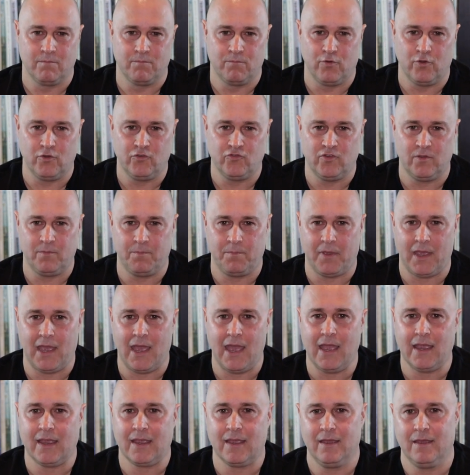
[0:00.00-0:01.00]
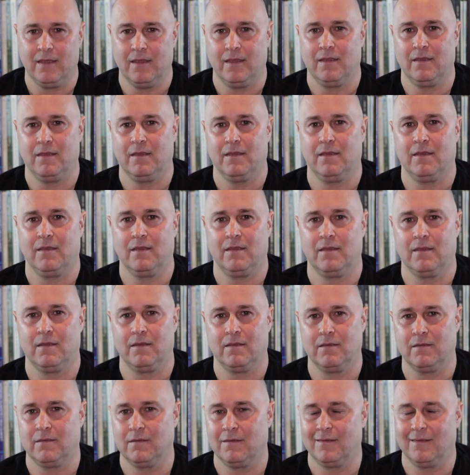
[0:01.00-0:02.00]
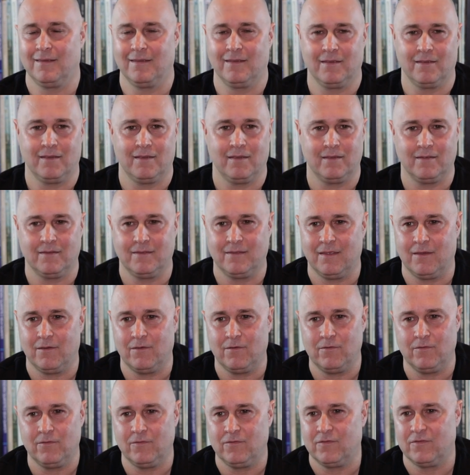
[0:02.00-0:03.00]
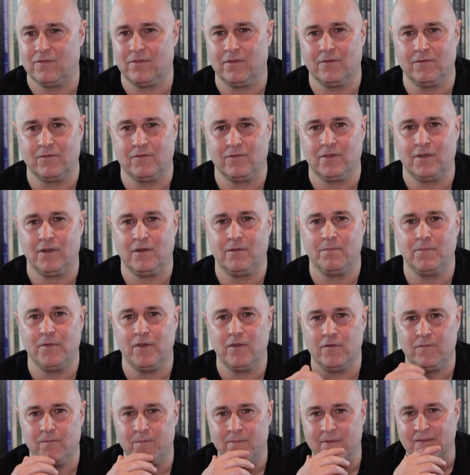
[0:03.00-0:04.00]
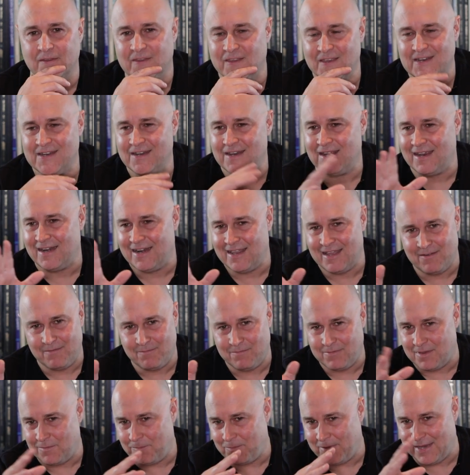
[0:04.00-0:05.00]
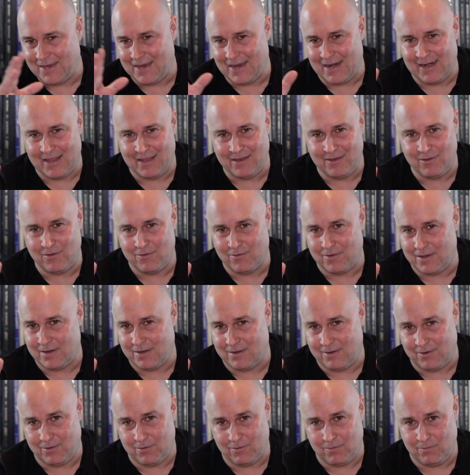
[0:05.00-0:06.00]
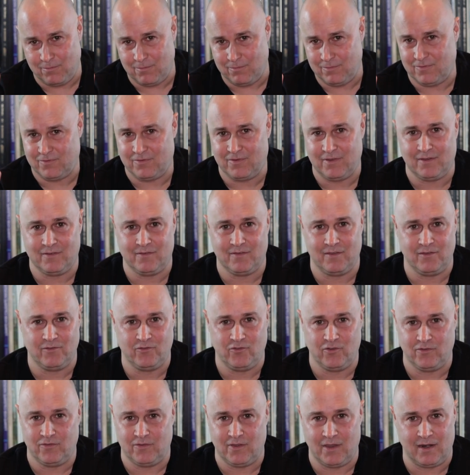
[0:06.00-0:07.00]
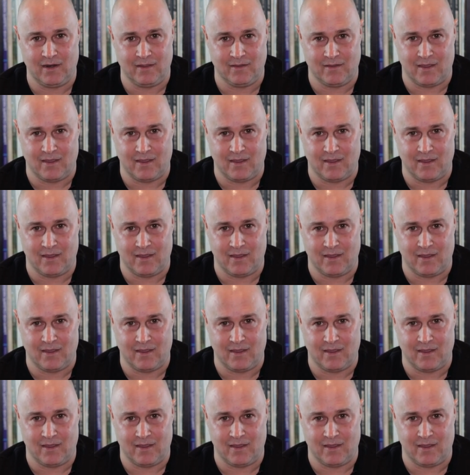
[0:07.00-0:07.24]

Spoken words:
push it back. Those little movements, and at the beginning you can do 6 inches at a